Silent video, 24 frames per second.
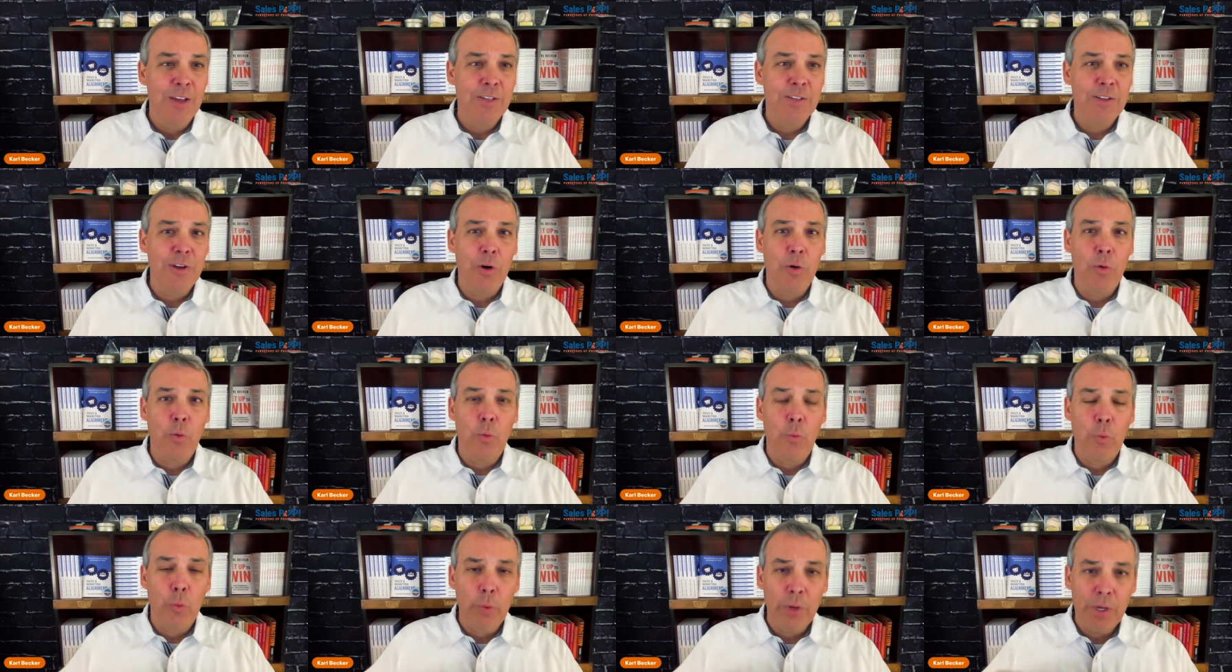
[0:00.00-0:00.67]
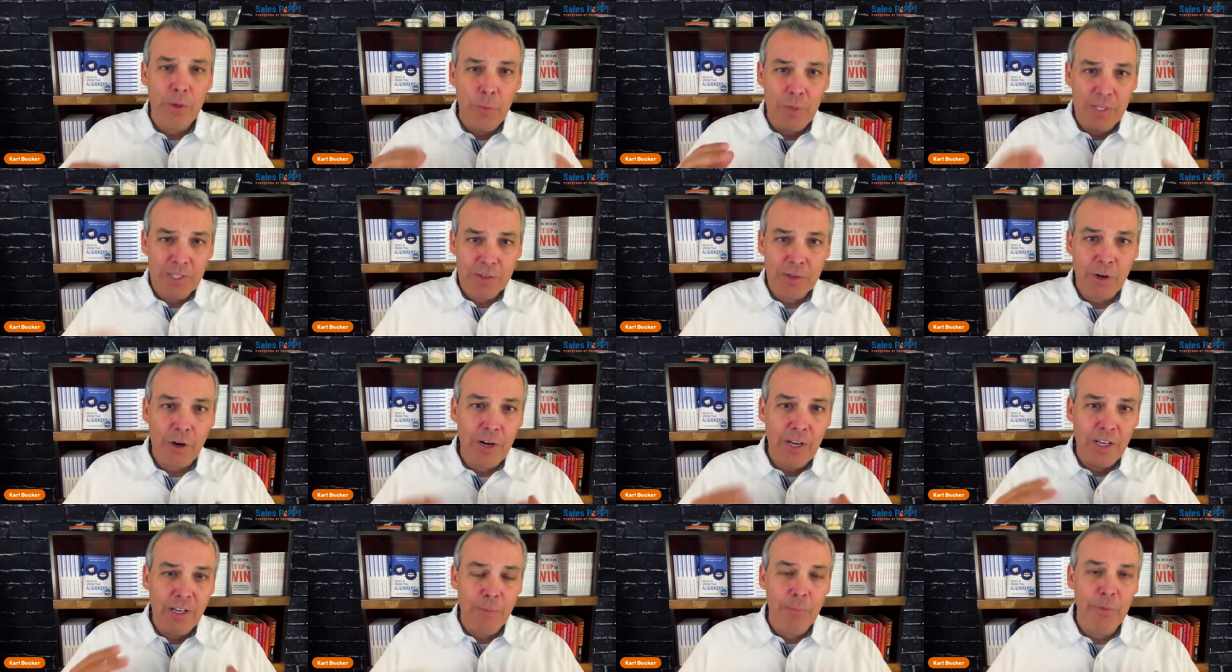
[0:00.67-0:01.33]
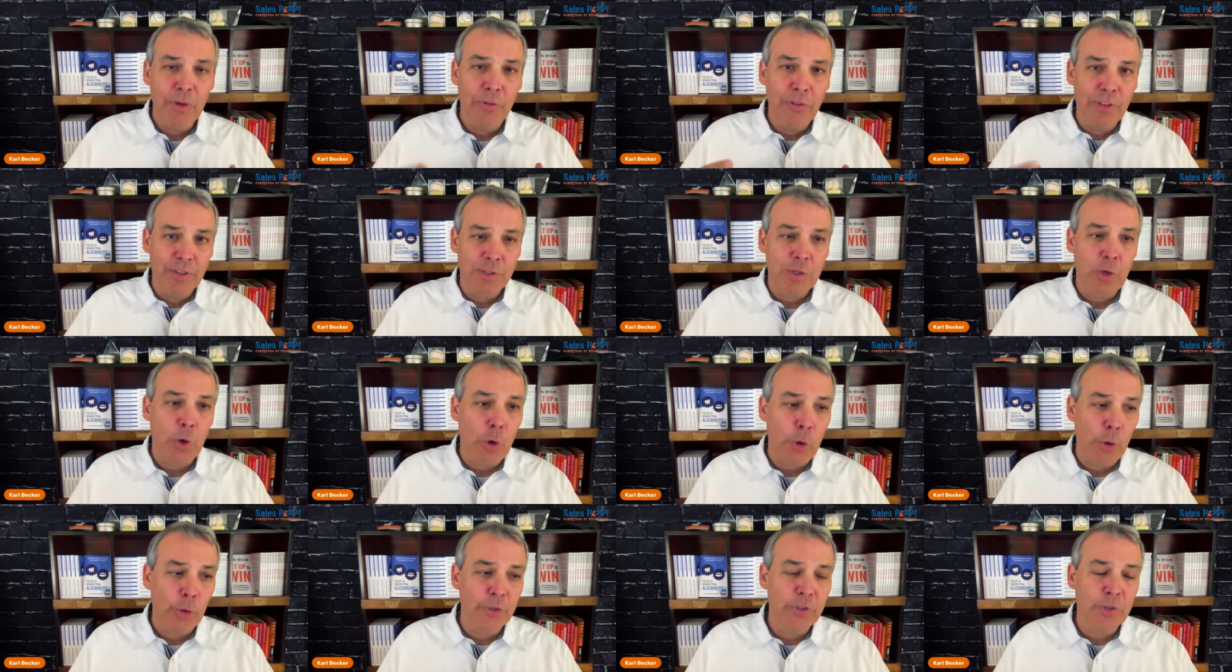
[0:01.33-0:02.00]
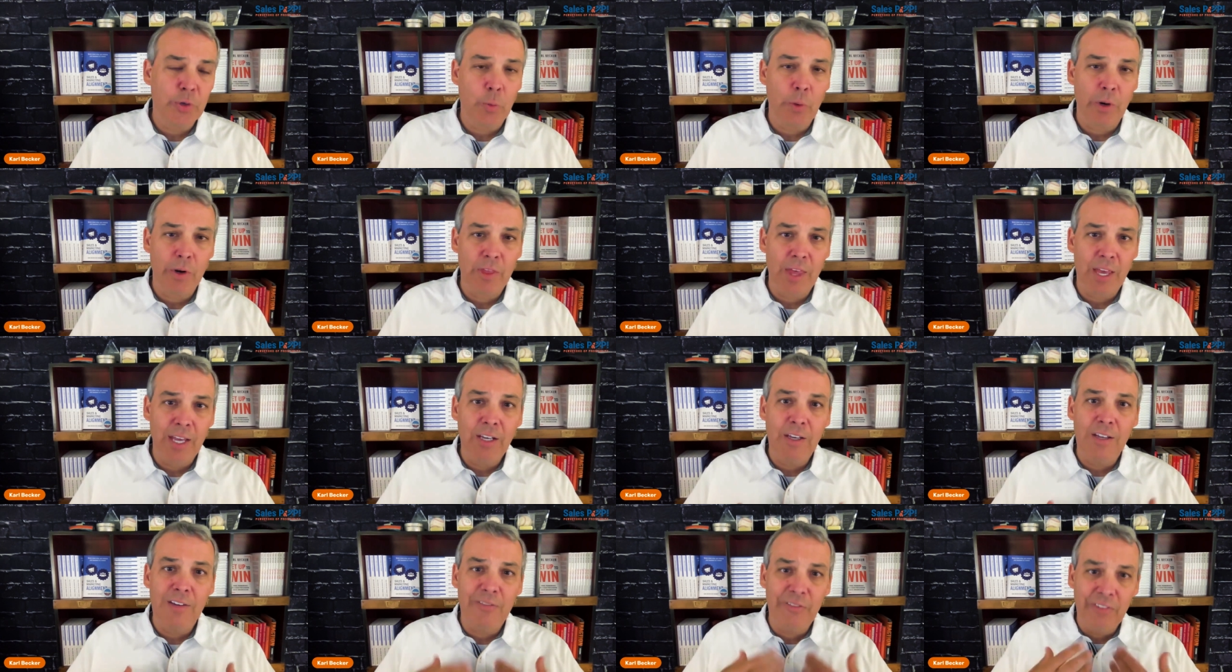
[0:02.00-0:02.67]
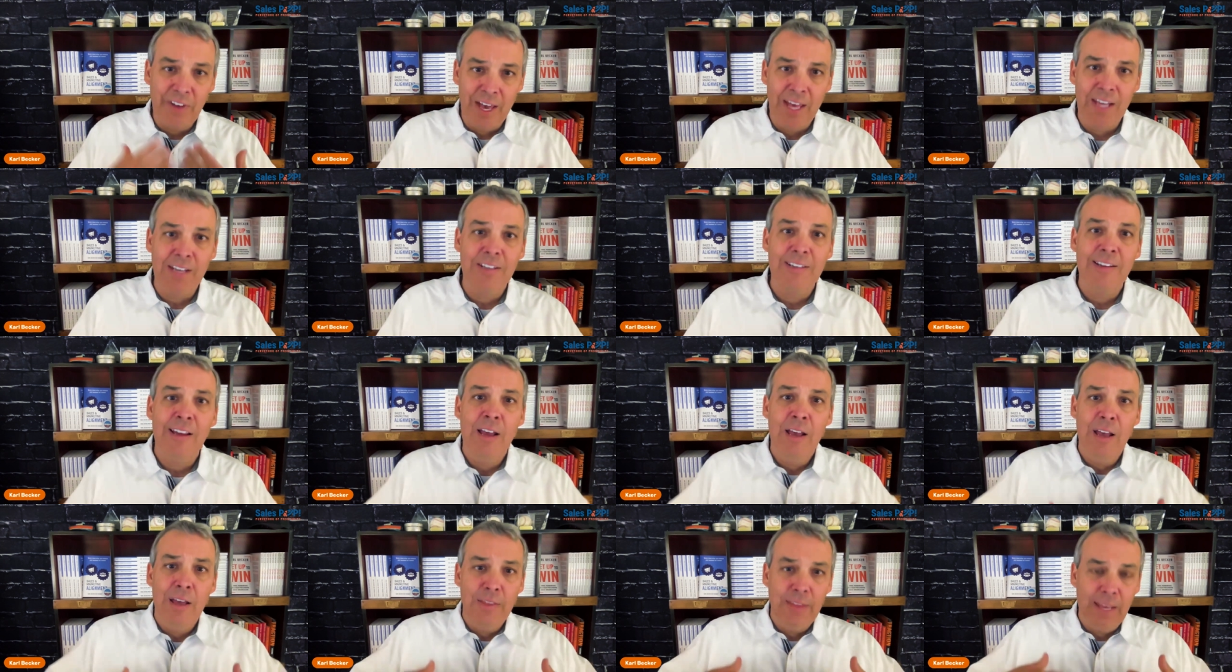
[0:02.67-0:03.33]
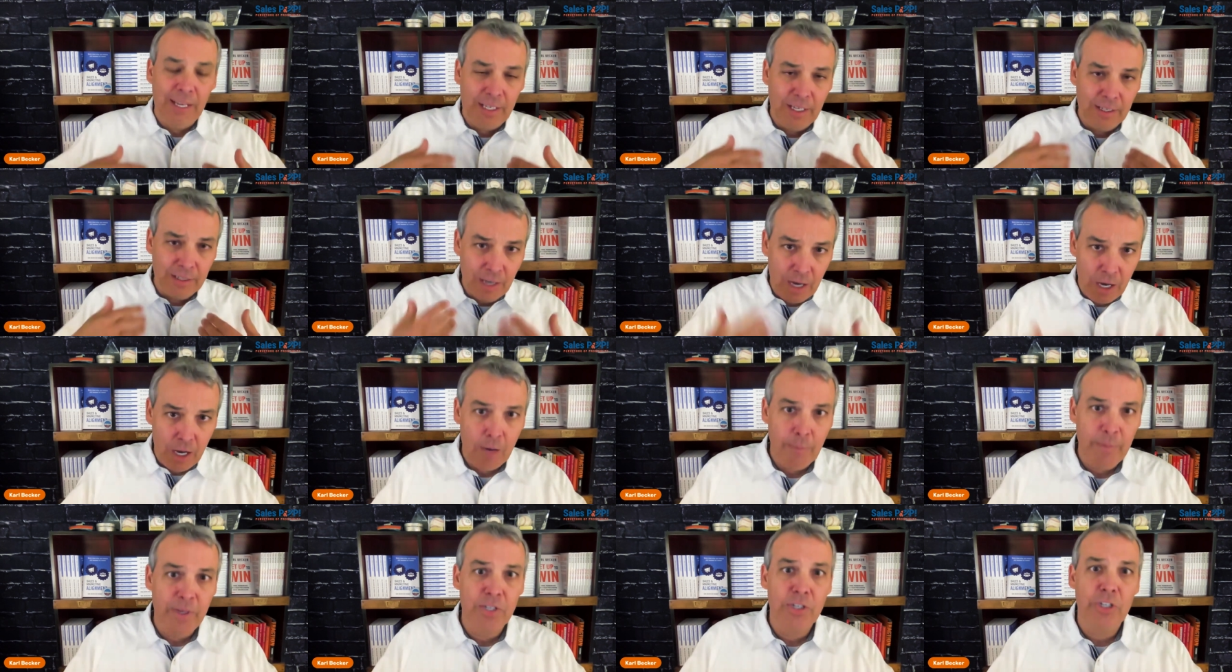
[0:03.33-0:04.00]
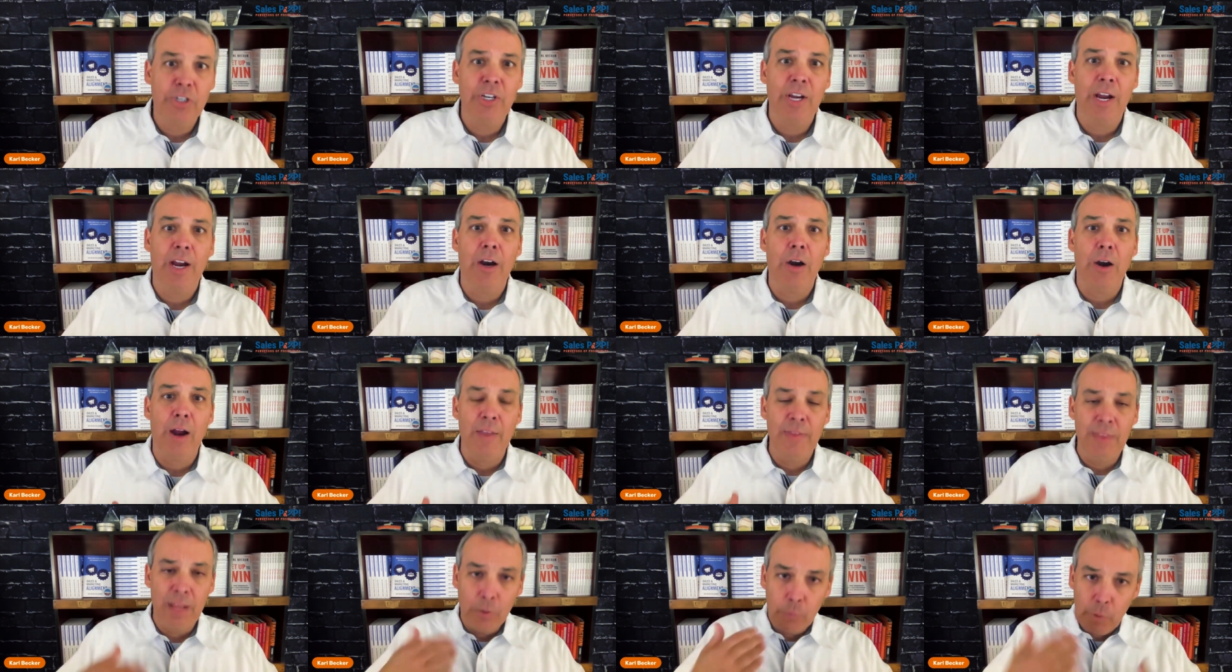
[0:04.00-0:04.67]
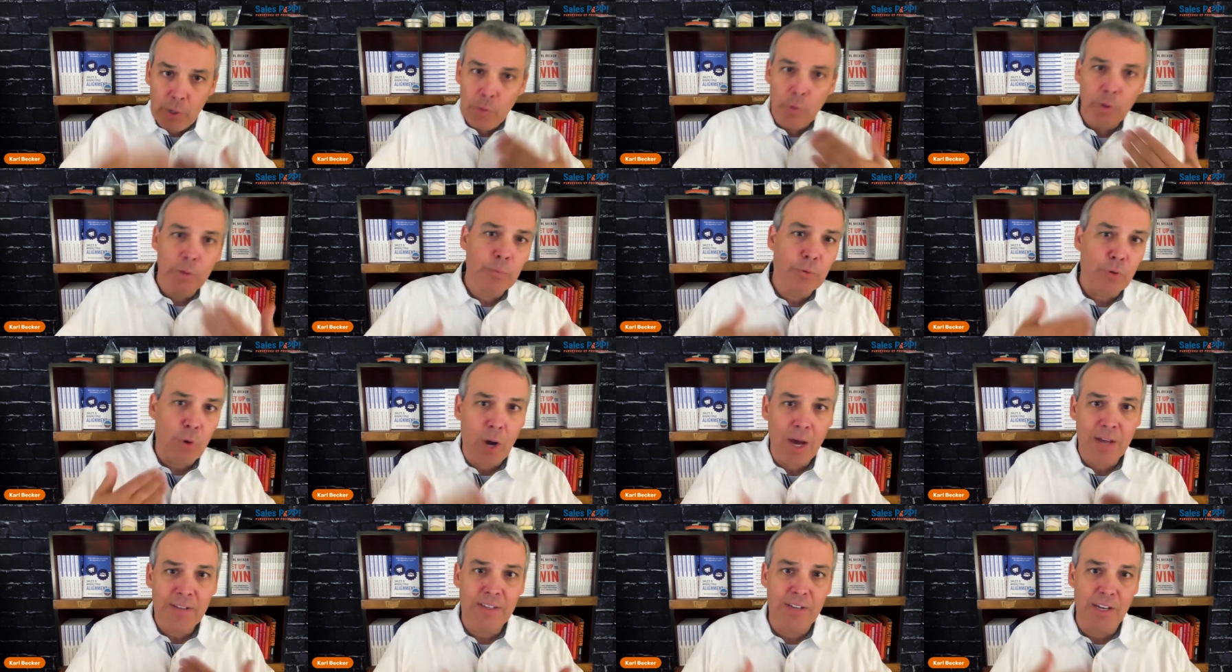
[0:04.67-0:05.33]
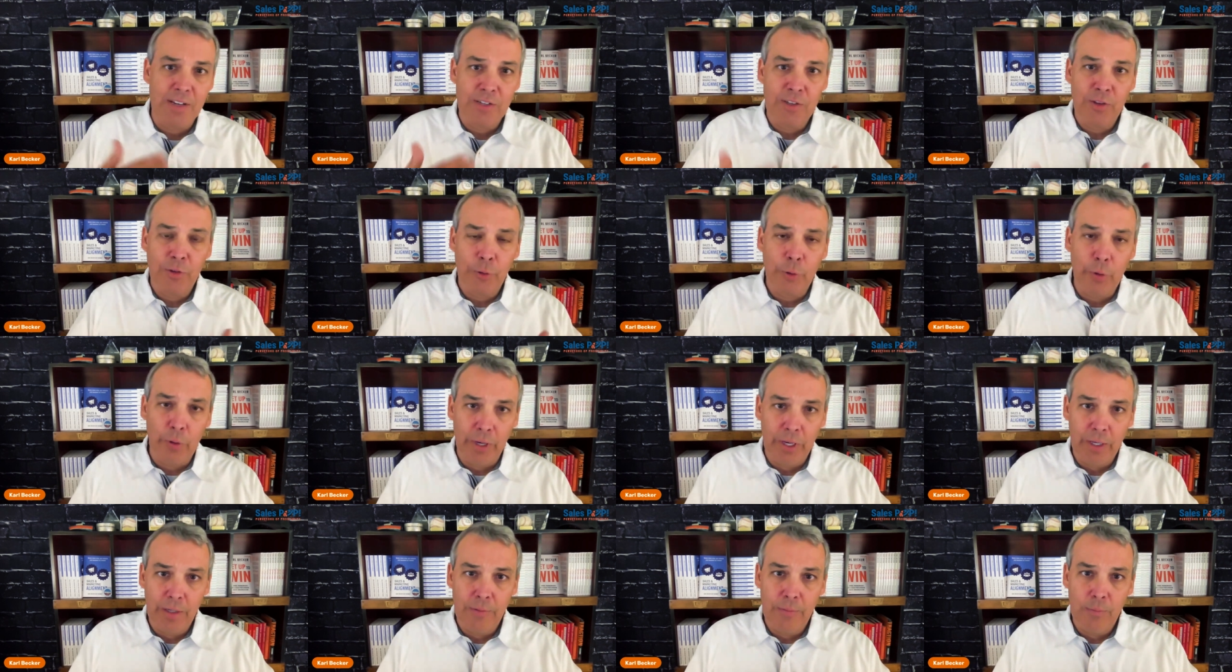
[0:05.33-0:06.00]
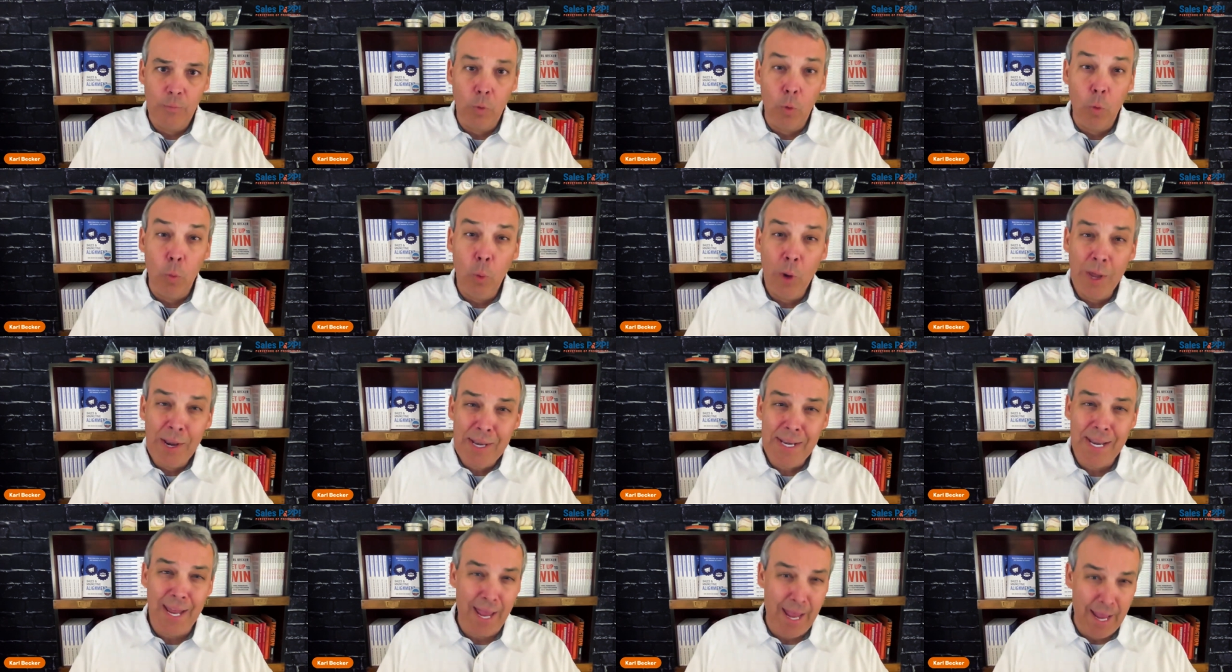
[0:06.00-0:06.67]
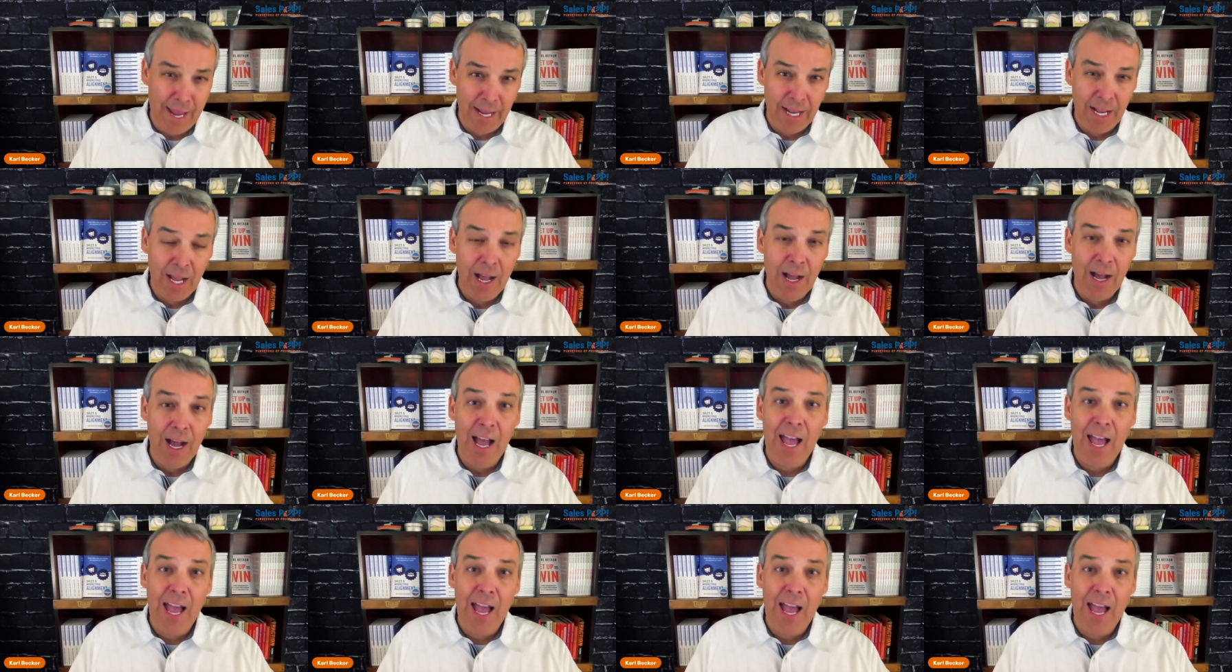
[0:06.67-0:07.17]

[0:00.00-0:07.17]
So we, we started to build this culture where they could vent, they could come and share, and then we would process through it. Well, mm-hmm. One day